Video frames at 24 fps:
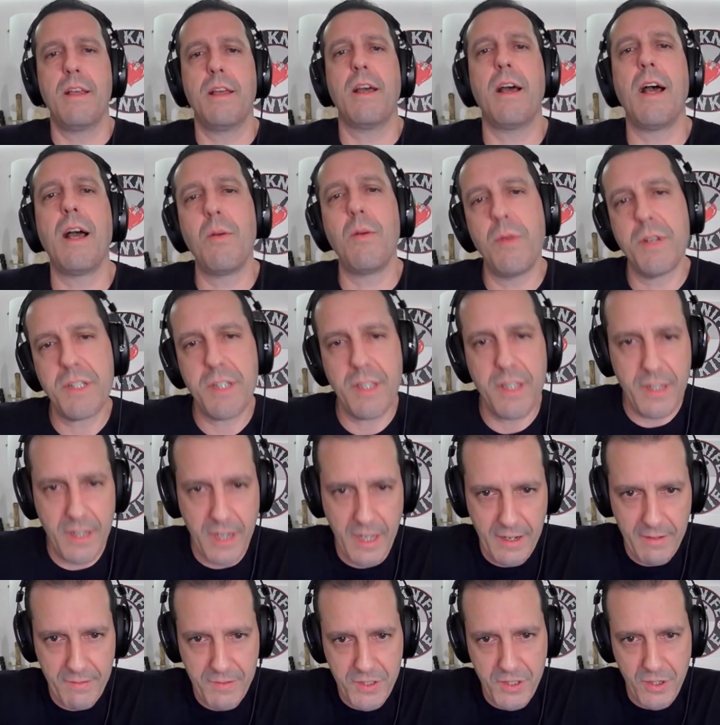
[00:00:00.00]
I went to the
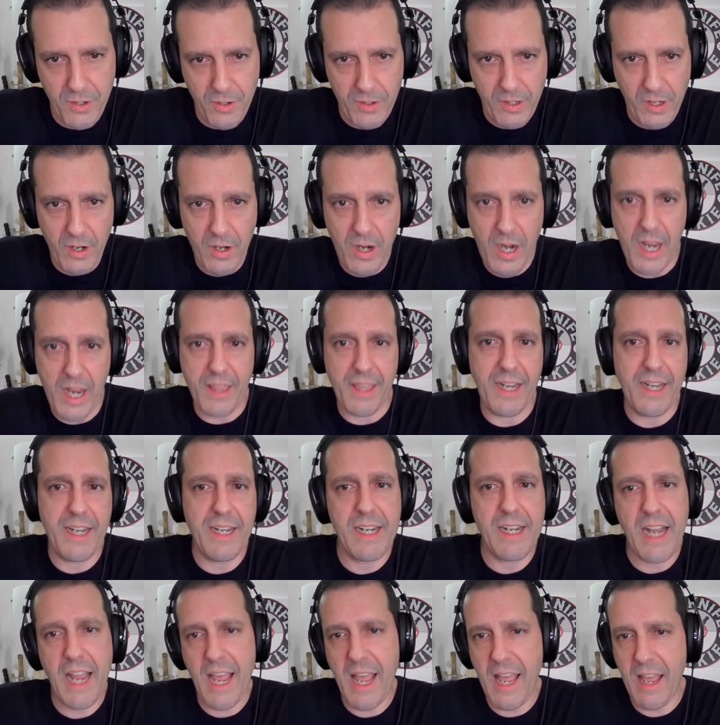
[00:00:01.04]
Knife Joker and they
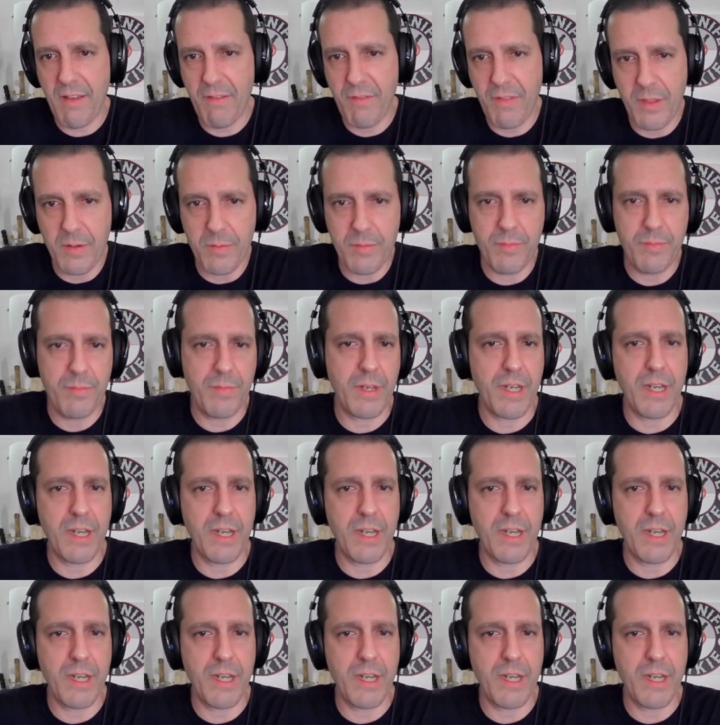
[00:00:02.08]
didn't have them,